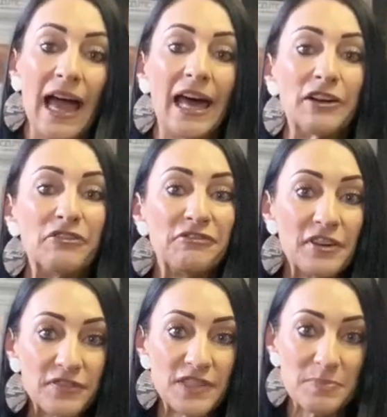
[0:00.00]
at a
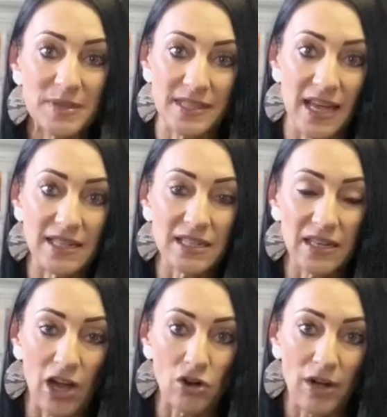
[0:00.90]
50%
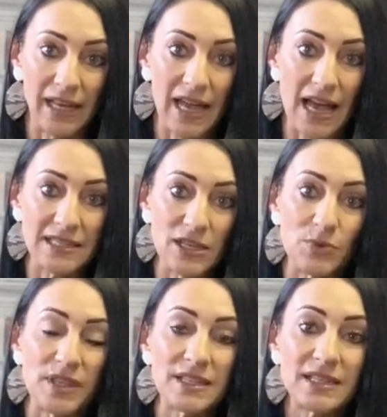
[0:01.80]
glycolic acid
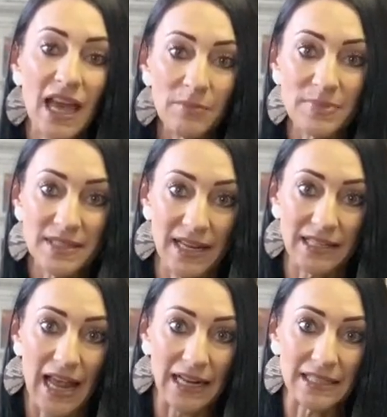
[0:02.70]
with a
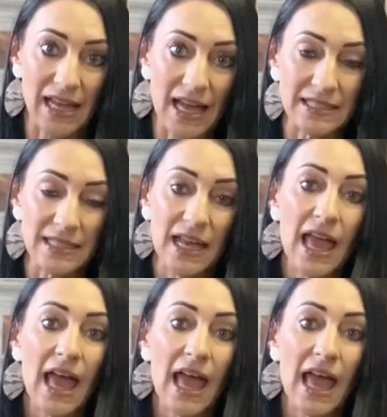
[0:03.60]
10% lactic acid